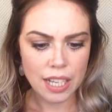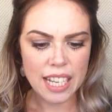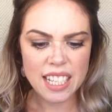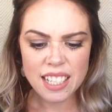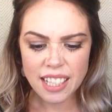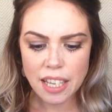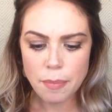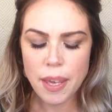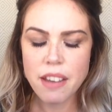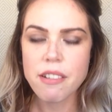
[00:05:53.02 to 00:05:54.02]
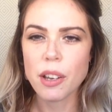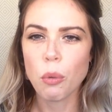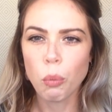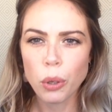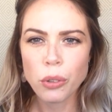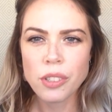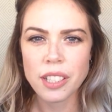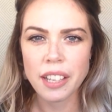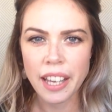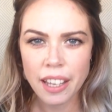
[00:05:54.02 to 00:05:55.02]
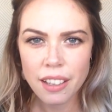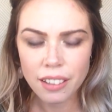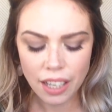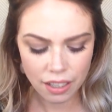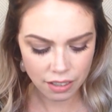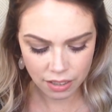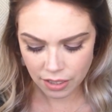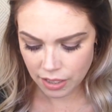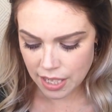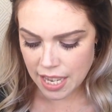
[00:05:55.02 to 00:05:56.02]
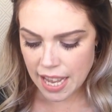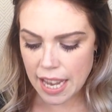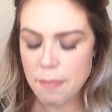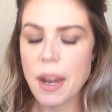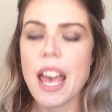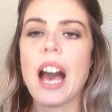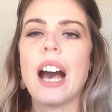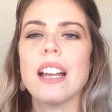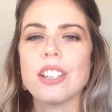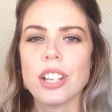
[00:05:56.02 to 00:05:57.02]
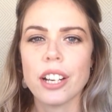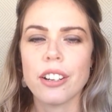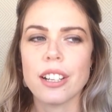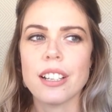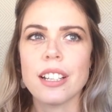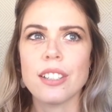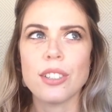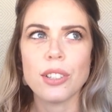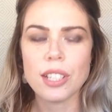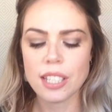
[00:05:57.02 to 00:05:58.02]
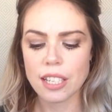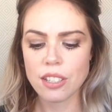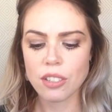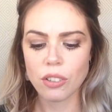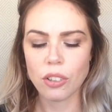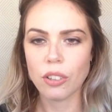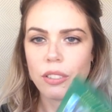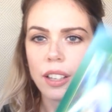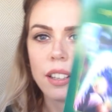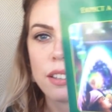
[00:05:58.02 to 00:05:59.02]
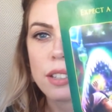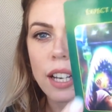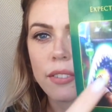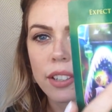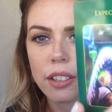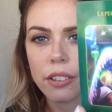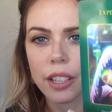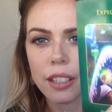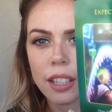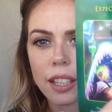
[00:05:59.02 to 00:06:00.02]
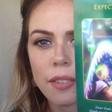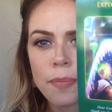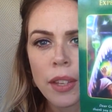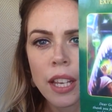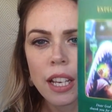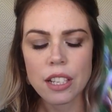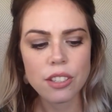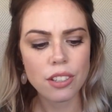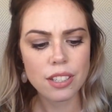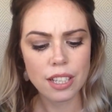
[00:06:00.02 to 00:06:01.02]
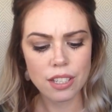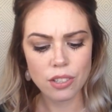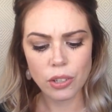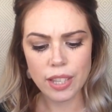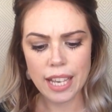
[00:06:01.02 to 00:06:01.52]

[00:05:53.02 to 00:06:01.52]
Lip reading: I just keep hearing wounded healer. And my heart chakra, as soon as I saw, like he's covered in green here. As soon as I saw